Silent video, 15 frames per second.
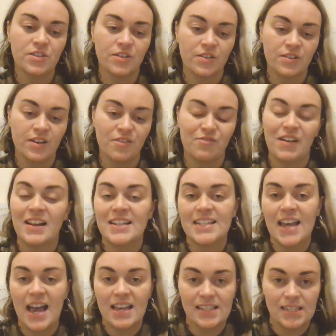done a
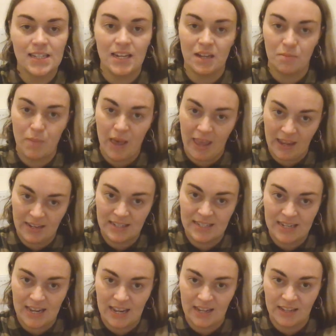fantastic
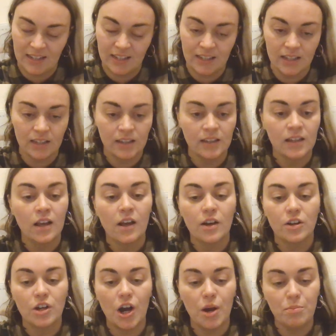painting.
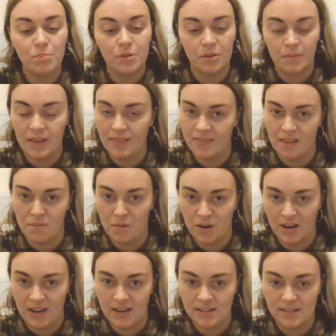Compliment them
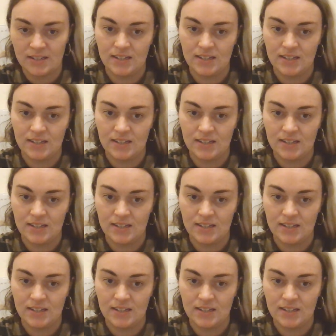on it.